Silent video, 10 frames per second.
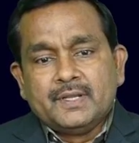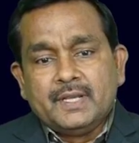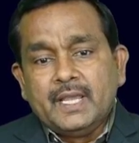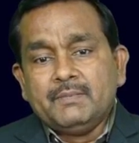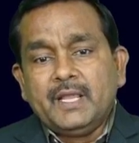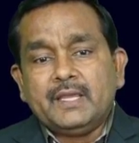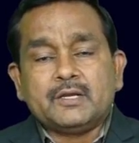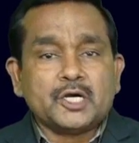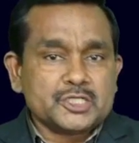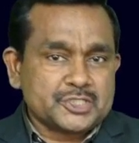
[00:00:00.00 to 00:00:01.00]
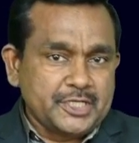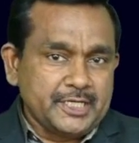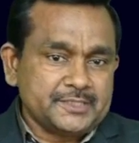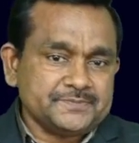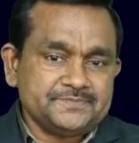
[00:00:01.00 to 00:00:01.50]
namely cost
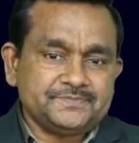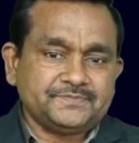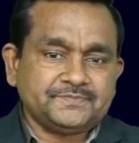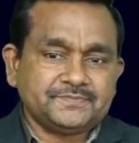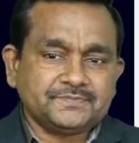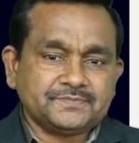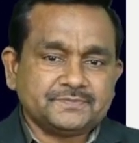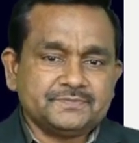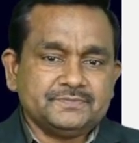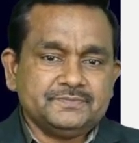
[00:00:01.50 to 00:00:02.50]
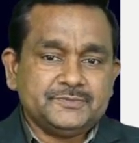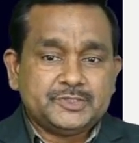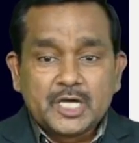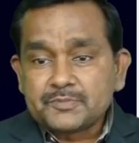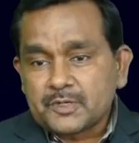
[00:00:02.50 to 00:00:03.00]
sheet,
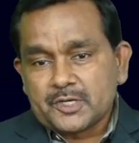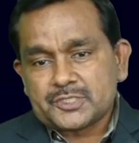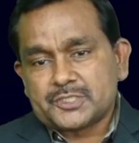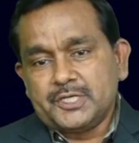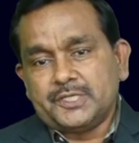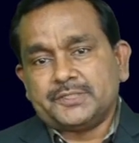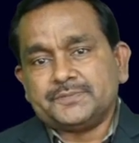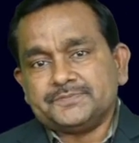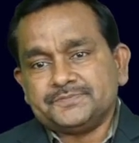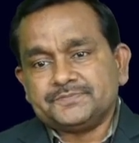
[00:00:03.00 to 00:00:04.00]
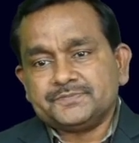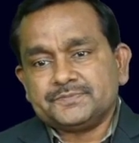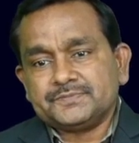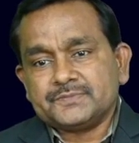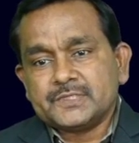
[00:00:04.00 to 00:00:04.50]
job cost sheet,
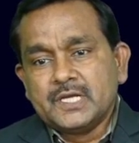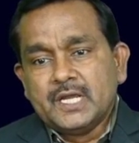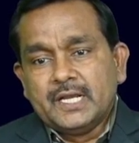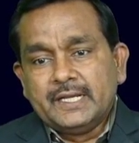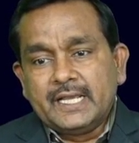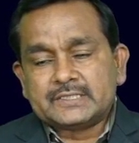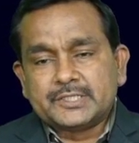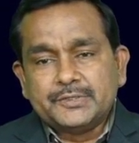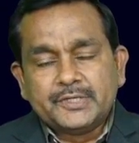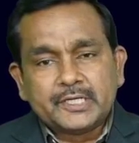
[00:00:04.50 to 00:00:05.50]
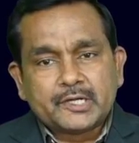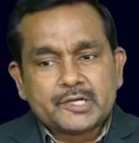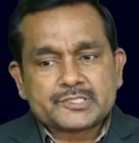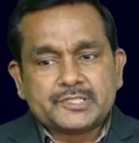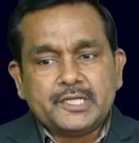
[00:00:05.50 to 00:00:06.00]
next unit
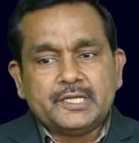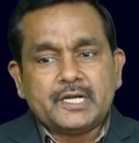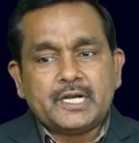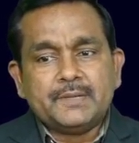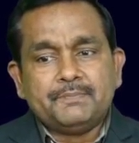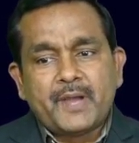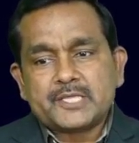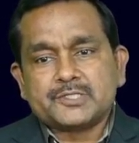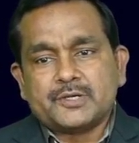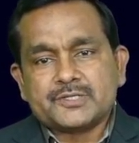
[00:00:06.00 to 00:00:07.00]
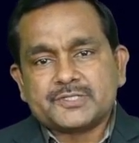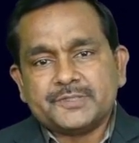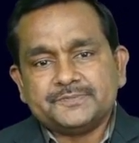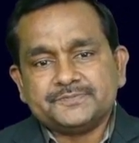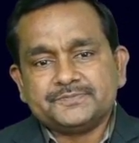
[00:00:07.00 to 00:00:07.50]
costing and batch
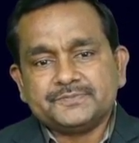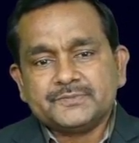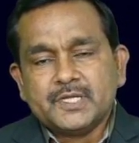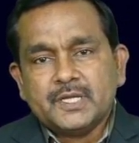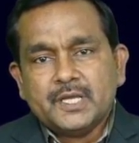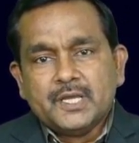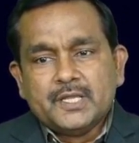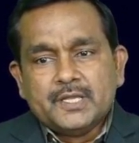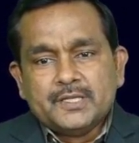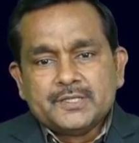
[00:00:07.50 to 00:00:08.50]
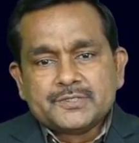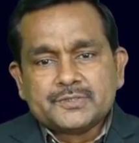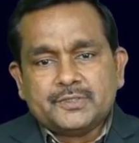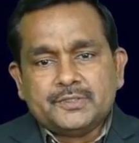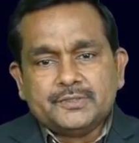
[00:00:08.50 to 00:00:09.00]
costing.
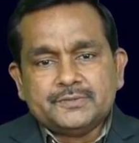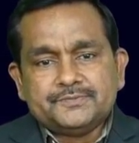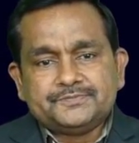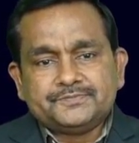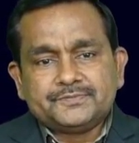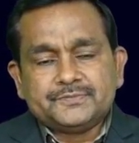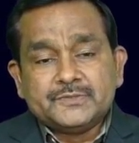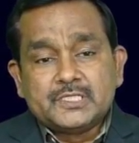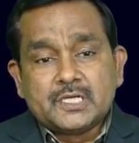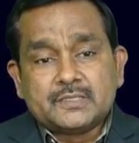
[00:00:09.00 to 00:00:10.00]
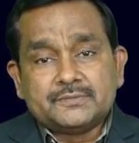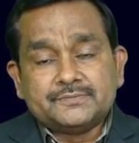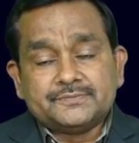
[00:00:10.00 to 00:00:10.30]
So, these are